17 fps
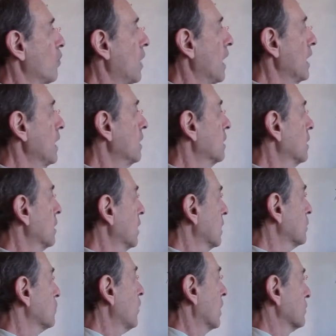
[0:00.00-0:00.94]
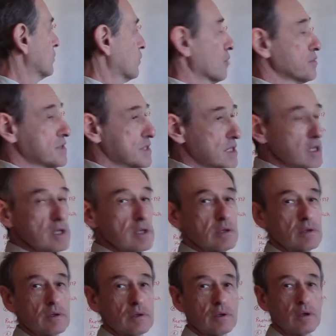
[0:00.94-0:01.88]
Y, and one from Z.
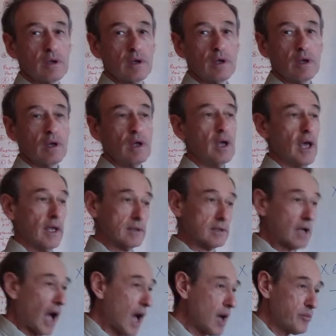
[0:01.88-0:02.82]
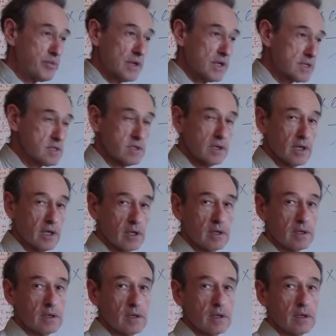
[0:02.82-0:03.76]
And obviously,